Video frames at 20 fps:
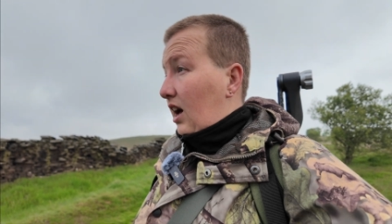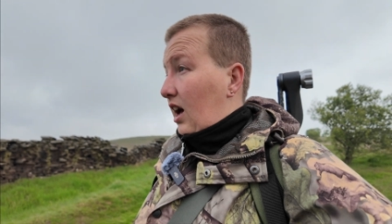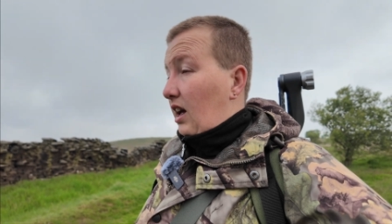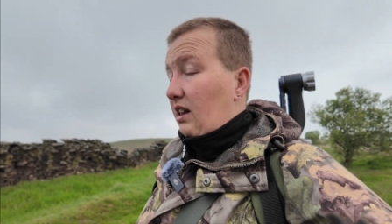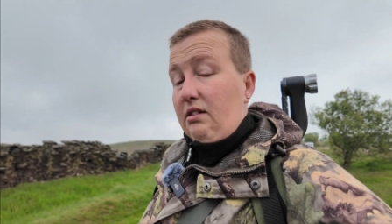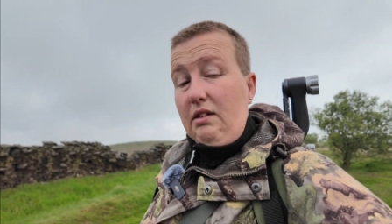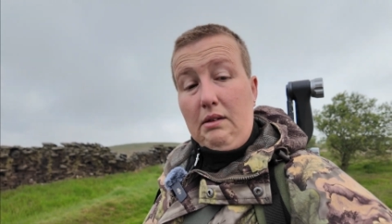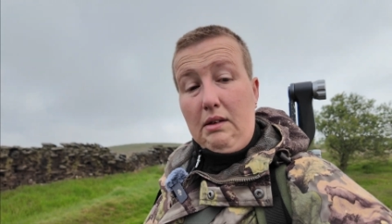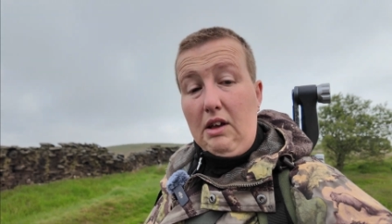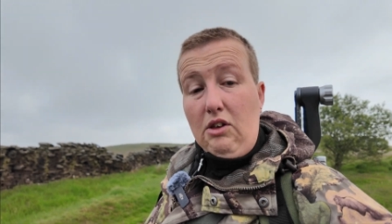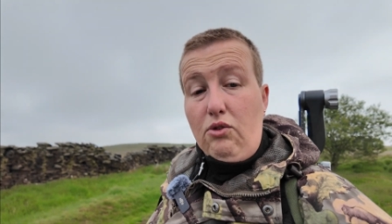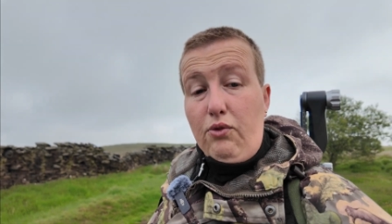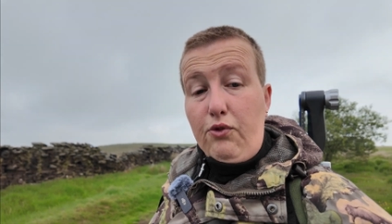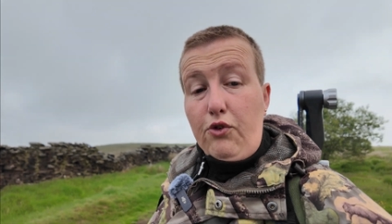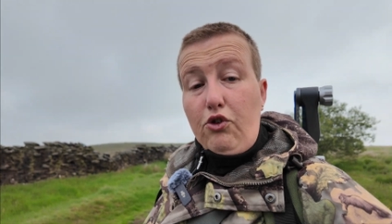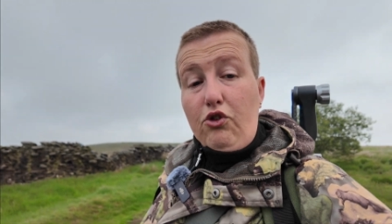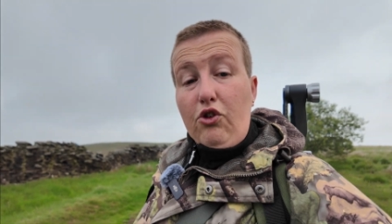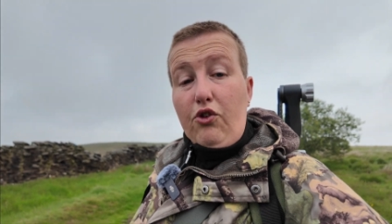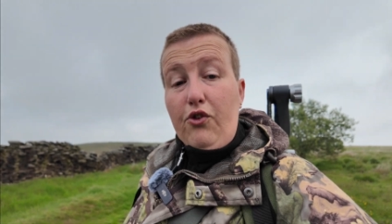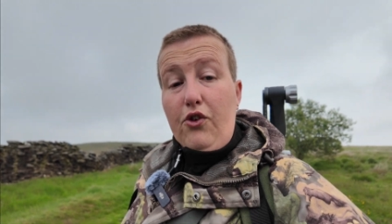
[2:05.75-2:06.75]
and get some
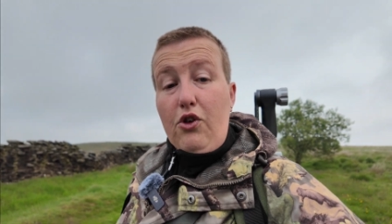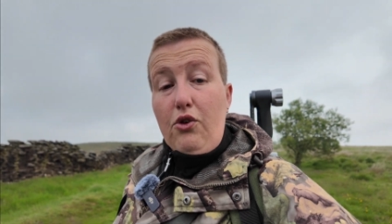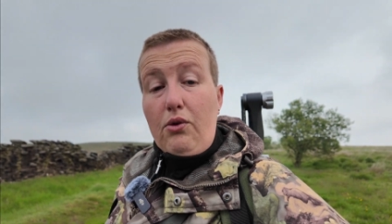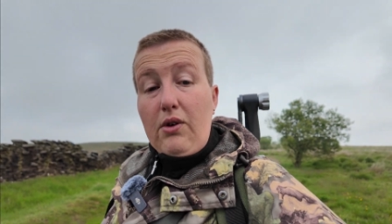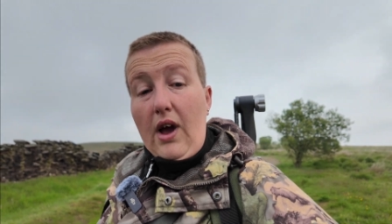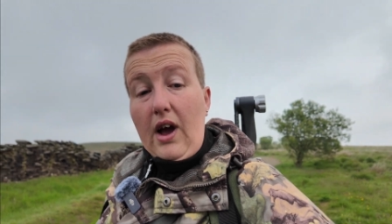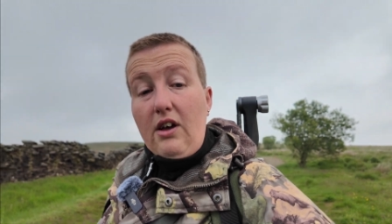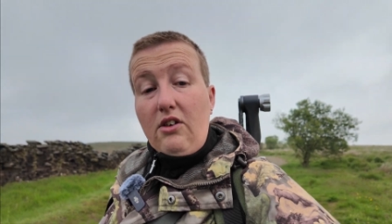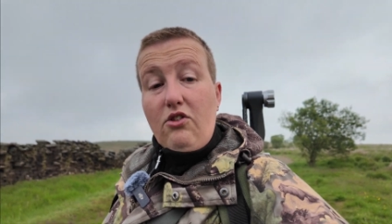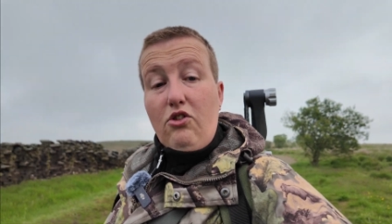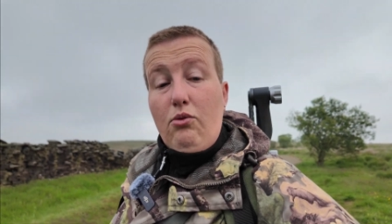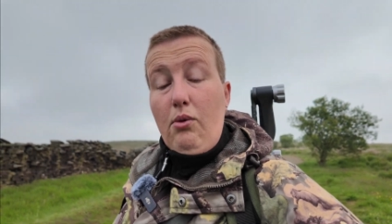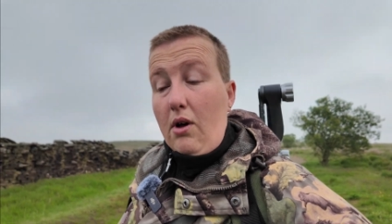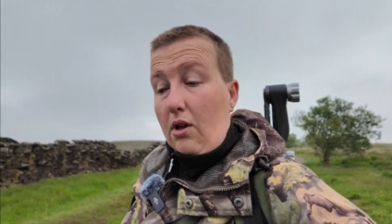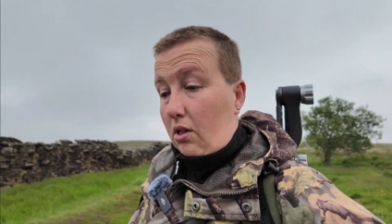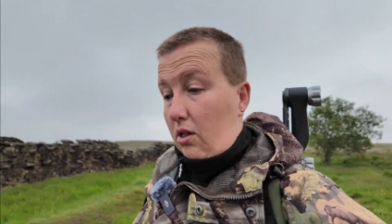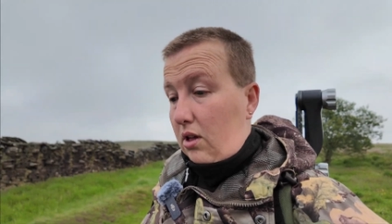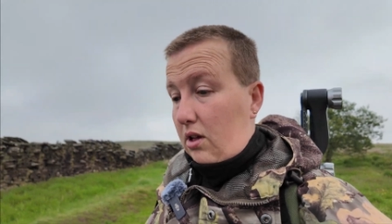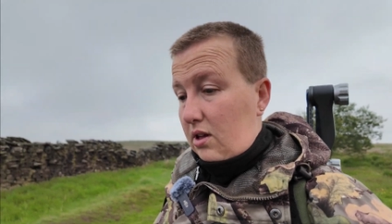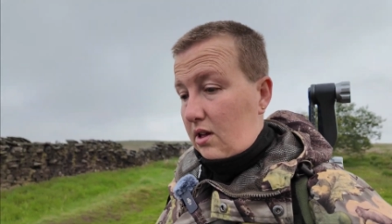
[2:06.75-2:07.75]
footage for you guys as
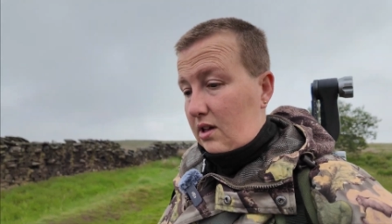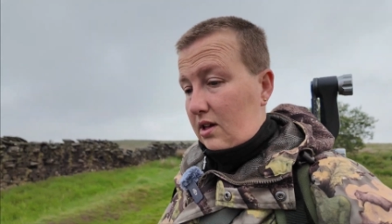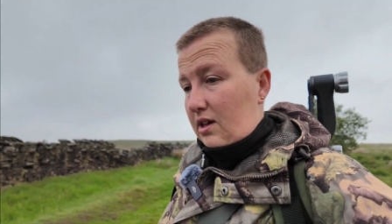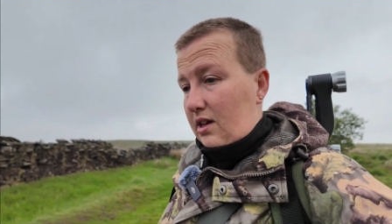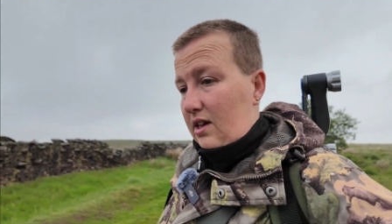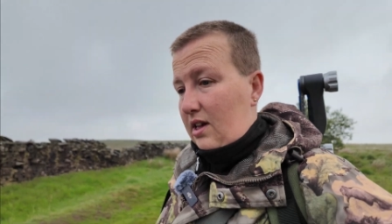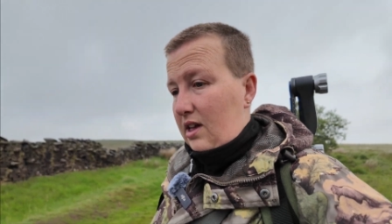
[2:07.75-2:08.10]
well.